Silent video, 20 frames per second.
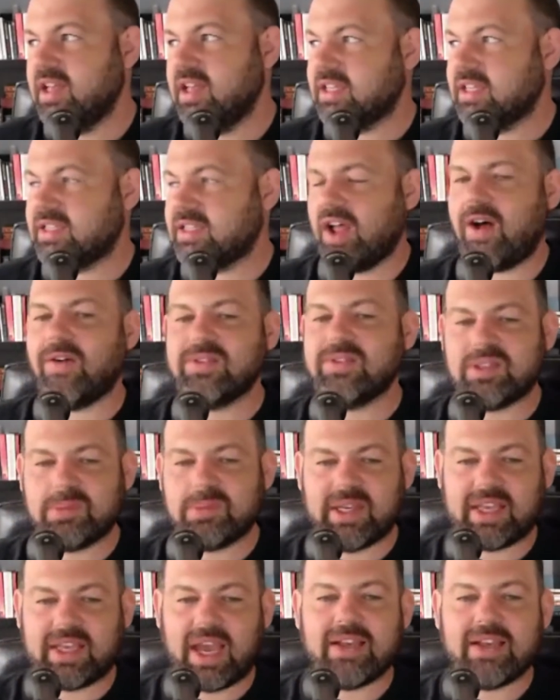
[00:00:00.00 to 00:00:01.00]
just the
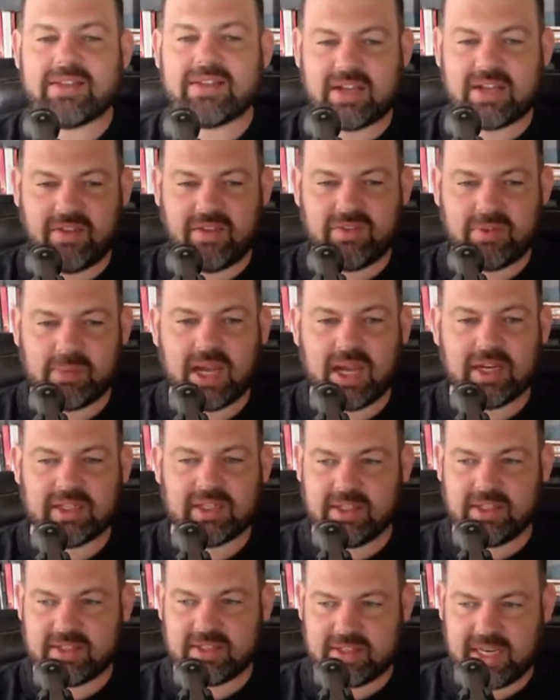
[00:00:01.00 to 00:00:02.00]
ultimate case study for
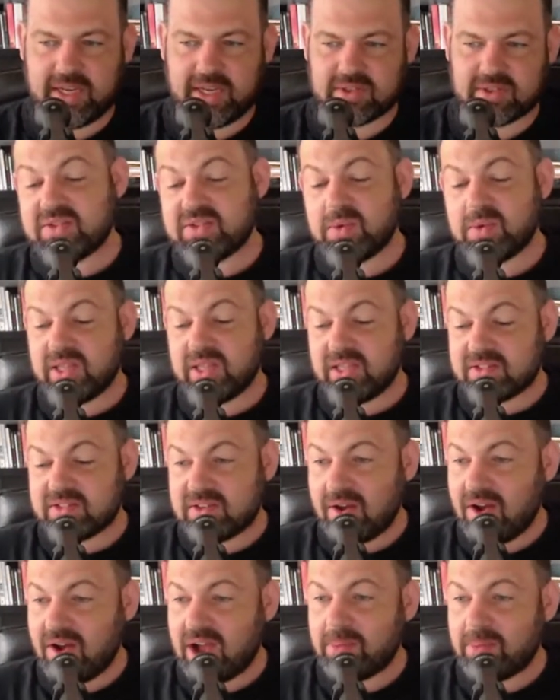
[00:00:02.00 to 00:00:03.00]
marketing. And I said to
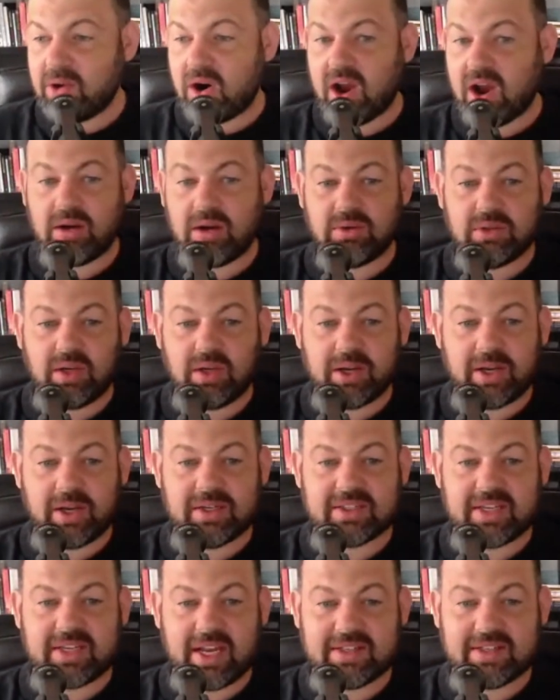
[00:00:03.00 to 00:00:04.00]
him at the time, all right,
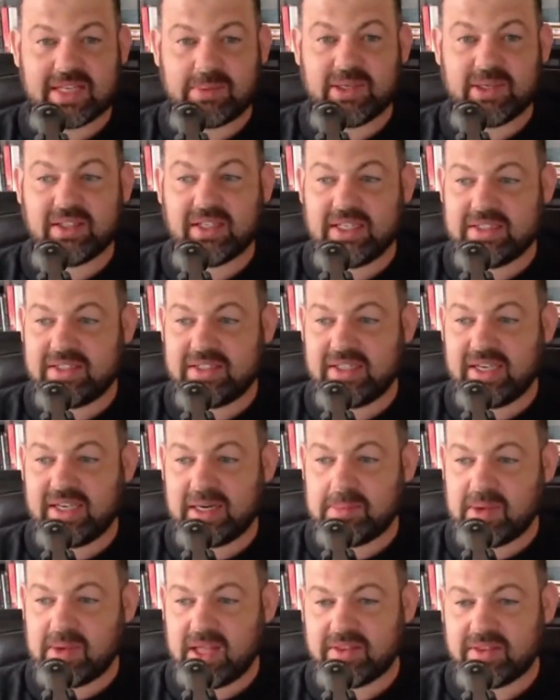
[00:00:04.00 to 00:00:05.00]
well, I'll go into sales. How many
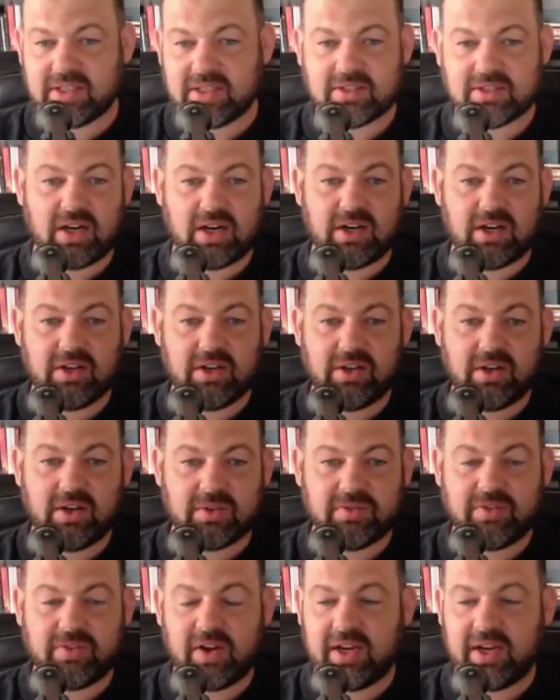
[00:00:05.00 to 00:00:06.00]
leads do you get a month? He goes, I don't know.